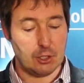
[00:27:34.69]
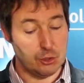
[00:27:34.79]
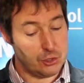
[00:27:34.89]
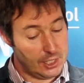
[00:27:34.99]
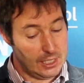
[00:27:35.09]

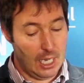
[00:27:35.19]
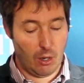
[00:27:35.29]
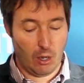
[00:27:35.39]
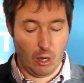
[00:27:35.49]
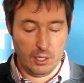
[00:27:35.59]
To see
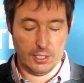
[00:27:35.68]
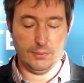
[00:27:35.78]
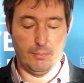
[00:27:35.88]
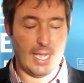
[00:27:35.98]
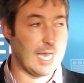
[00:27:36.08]
how all
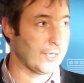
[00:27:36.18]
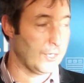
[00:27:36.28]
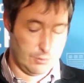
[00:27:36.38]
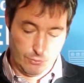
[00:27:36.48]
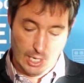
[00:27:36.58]
this
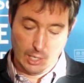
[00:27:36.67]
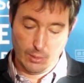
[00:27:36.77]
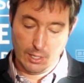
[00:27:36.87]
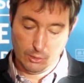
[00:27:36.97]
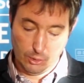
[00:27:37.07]
matters for
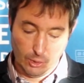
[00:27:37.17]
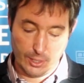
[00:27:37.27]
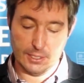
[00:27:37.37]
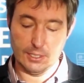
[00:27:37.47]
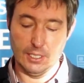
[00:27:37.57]
our
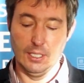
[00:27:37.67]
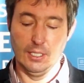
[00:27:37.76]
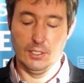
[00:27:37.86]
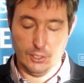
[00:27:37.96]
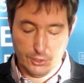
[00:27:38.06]
current
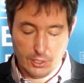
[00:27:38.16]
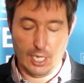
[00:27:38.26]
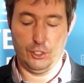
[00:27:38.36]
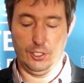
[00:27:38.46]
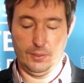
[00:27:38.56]

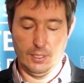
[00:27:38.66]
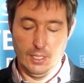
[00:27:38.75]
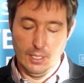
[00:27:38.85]
discussion,